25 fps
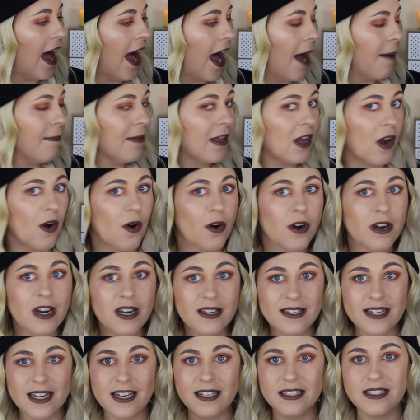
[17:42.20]
The
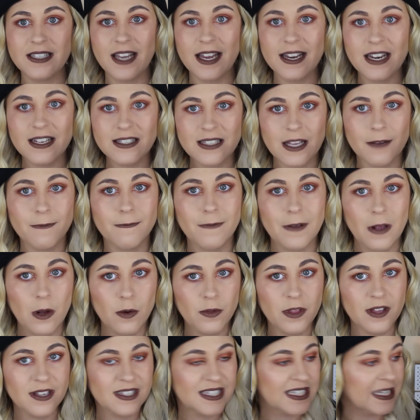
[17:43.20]
only downside is I
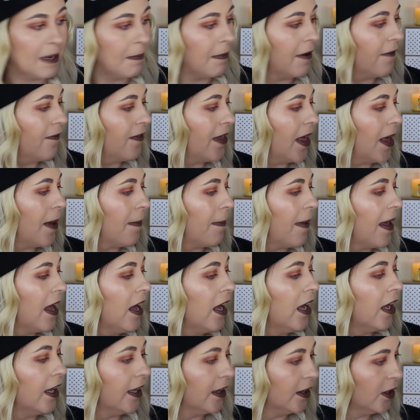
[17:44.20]
feel that some of them
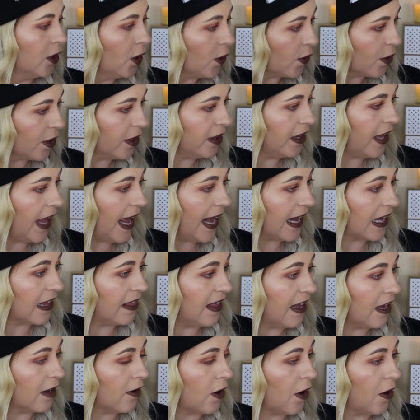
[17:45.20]
look
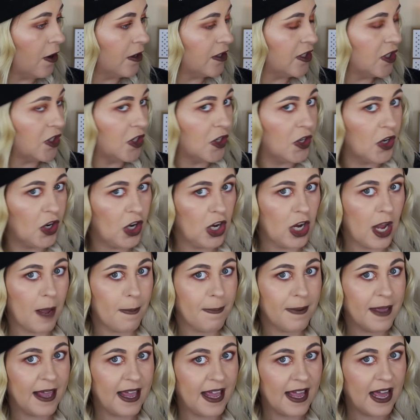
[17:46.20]
like they're going to
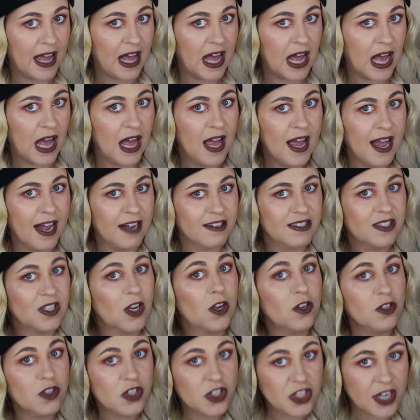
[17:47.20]
appear a
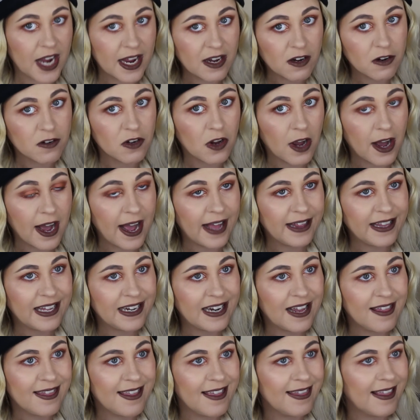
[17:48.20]
certain shade on your
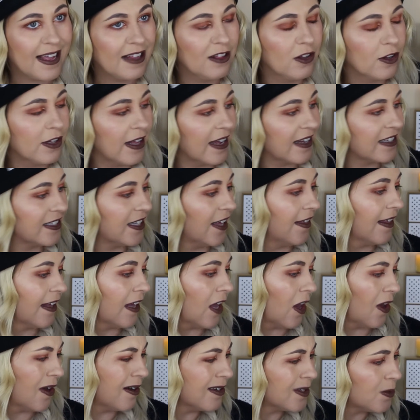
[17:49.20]
eyelid and then they look like
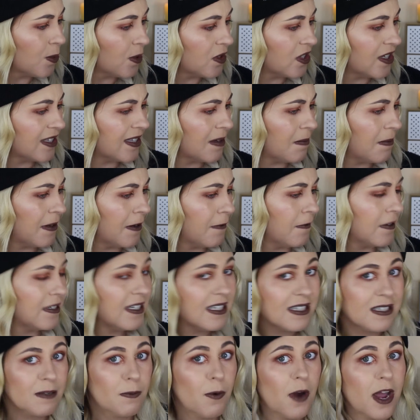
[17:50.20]
something else, which is a bit of a
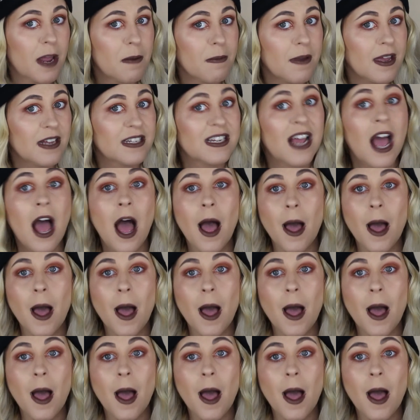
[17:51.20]
disappointment.